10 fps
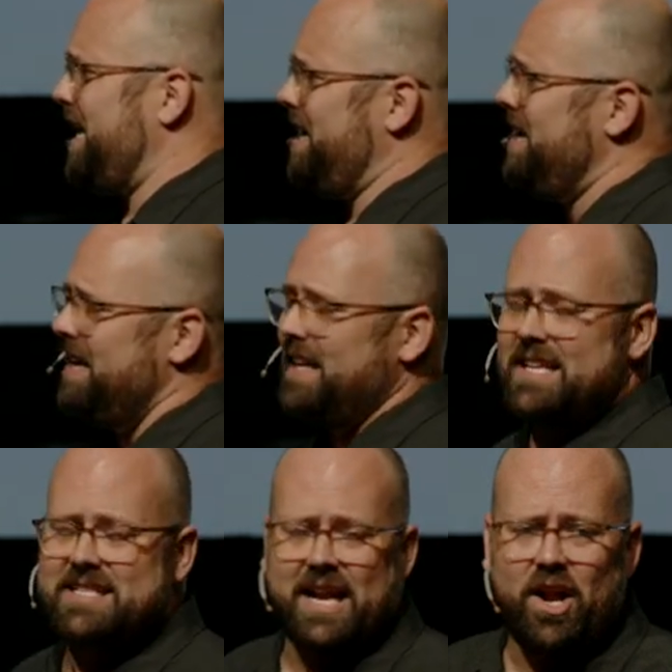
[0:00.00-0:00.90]
And
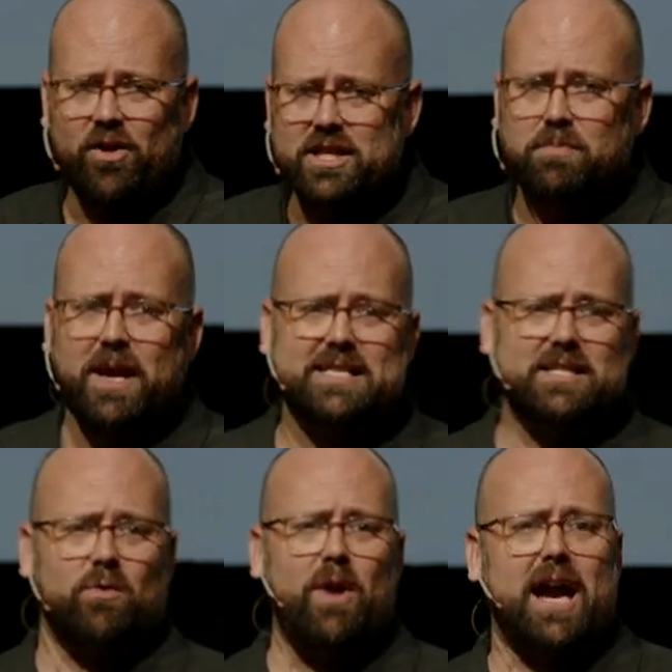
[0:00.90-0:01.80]
listen, I know this place is
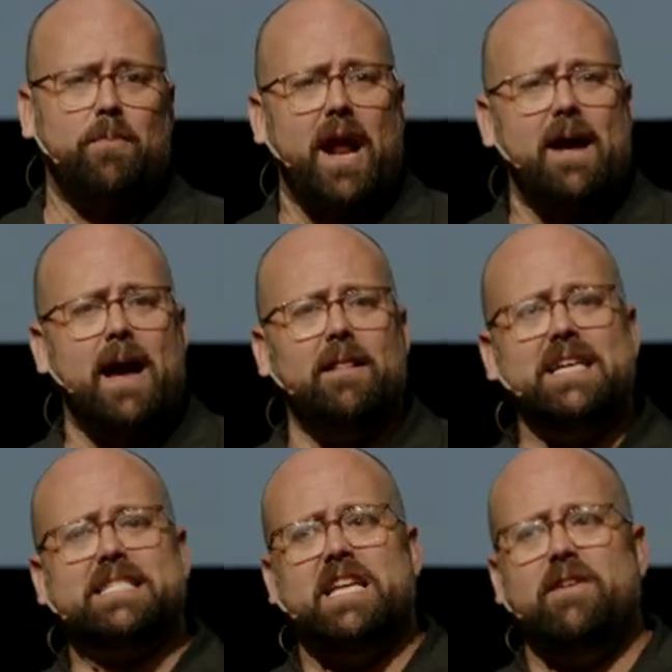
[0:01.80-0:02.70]
a wreck, but I, I
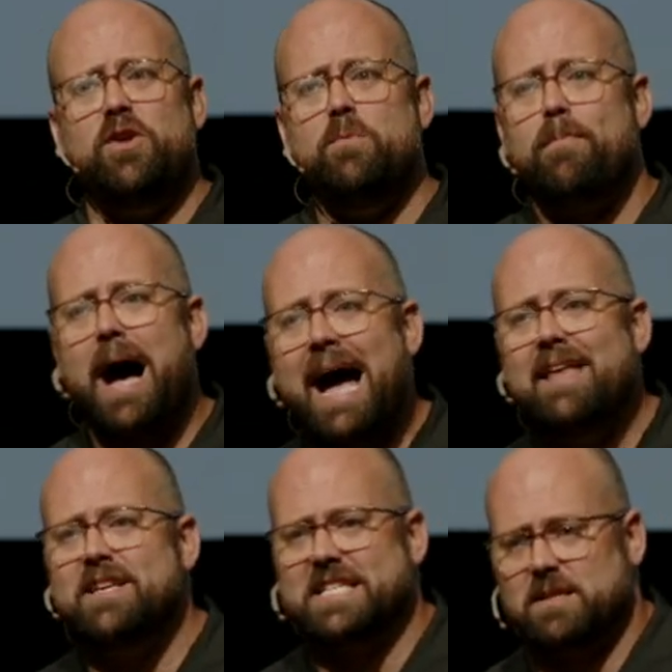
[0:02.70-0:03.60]
listen, if you buy
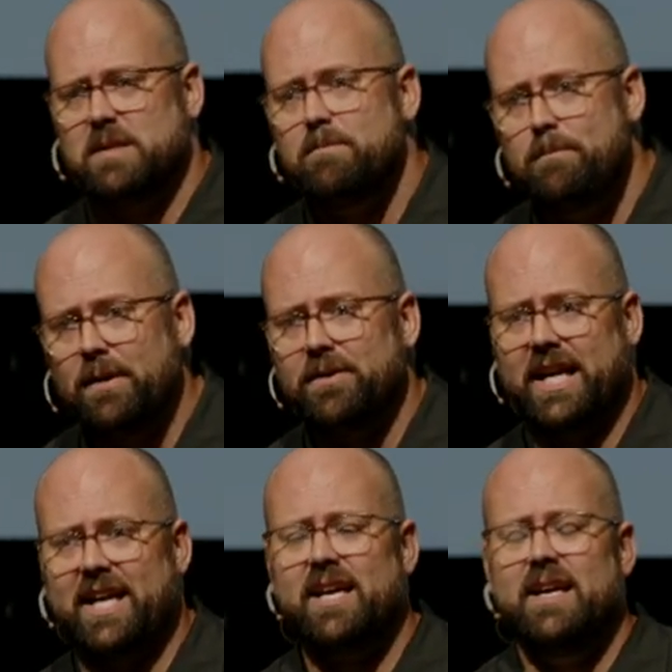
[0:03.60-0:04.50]
this
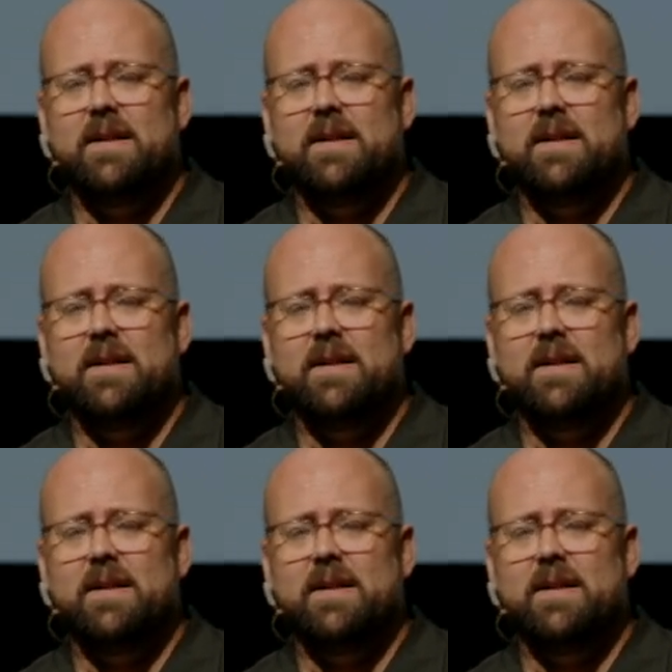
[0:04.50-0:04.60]
building,